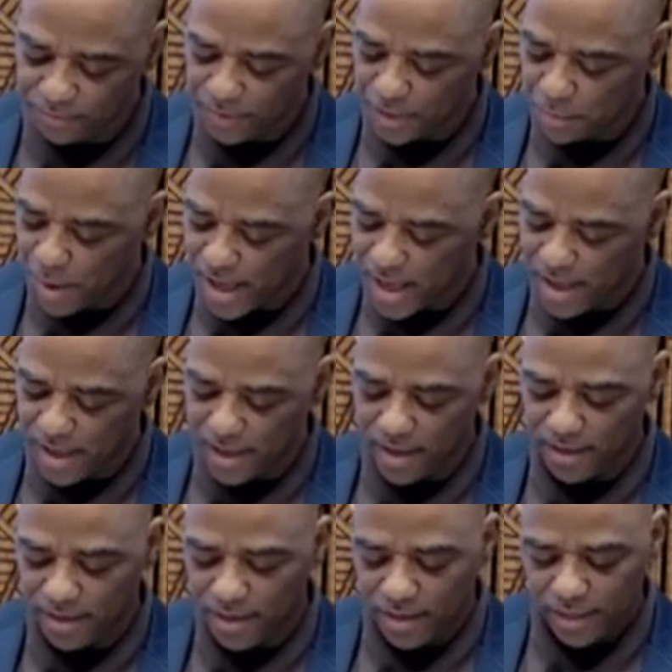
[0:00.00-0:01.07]
my head,
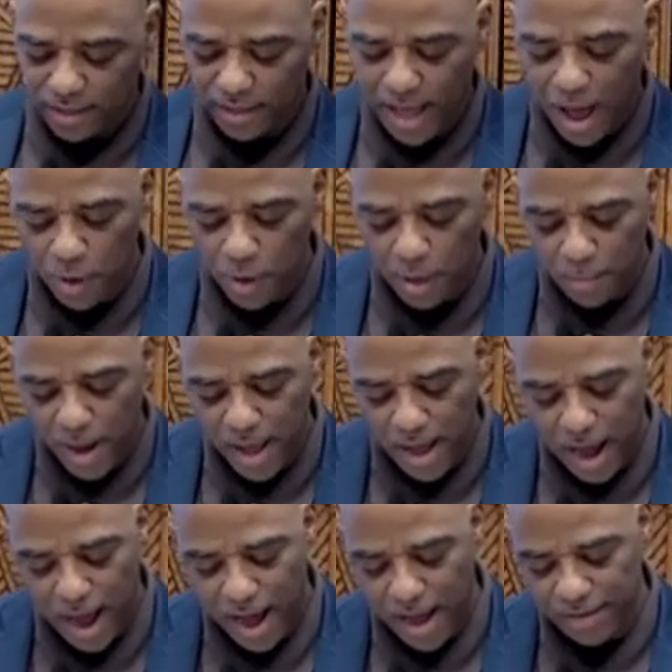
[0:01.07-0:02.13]
allowing my
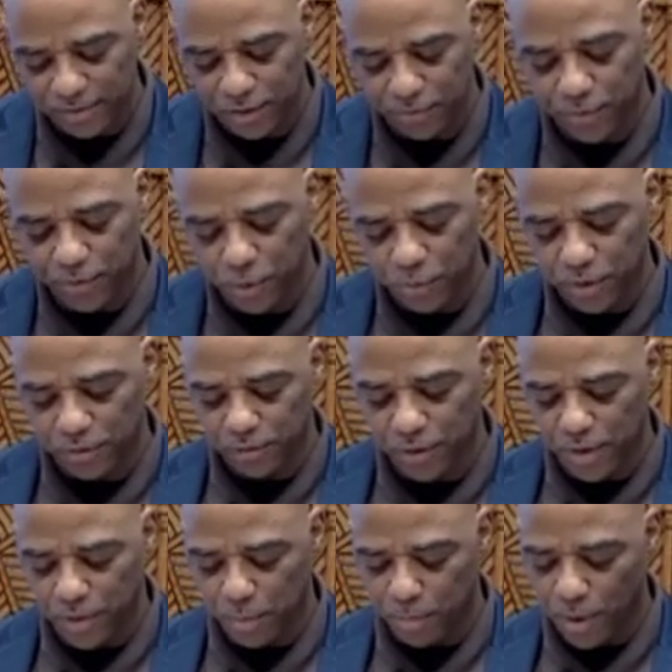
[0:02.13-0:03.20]
eyes to focus on
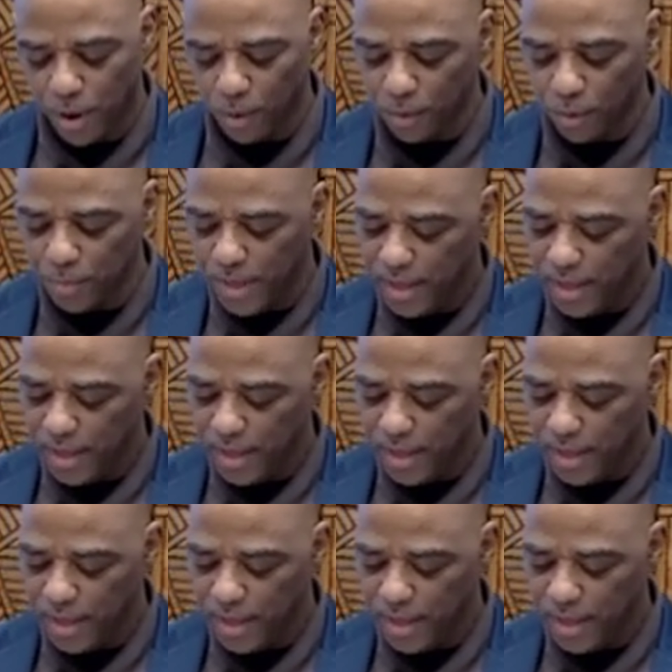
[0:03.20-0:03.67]
the poem,